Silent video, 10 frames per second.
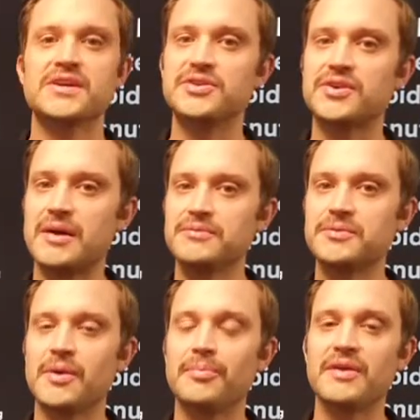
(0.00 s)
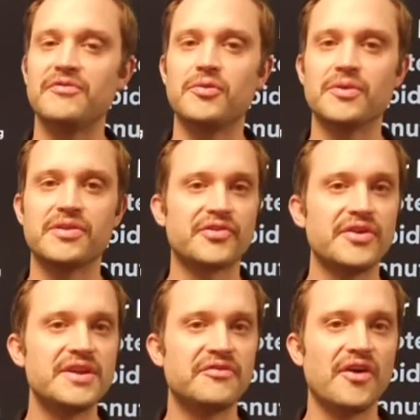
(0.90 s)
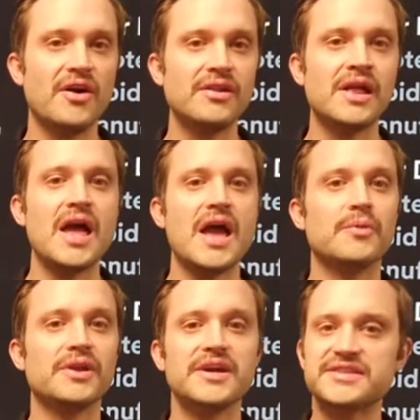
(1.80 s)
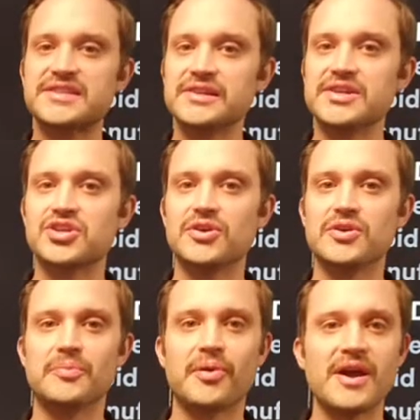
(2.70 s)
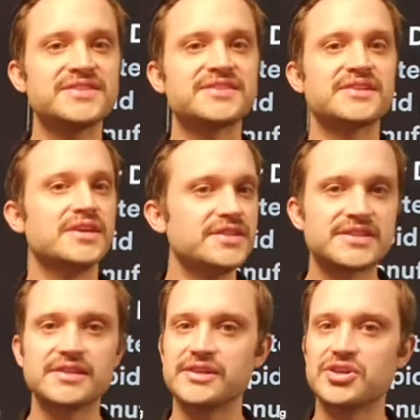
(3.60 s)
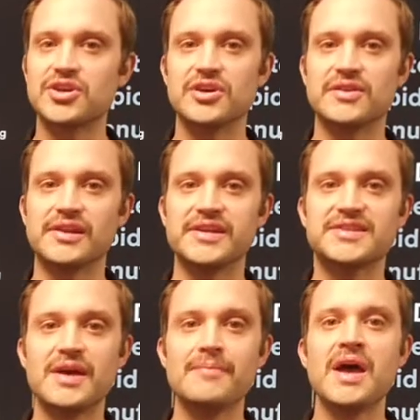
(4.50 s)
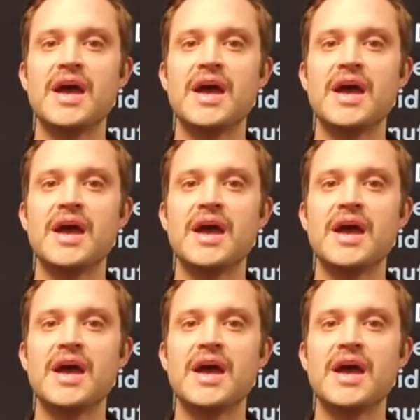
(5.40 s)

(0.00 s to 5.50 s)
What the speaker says: is you come to our platform with a 3D file and we'll instantly show you the price, instantly show you the lead time,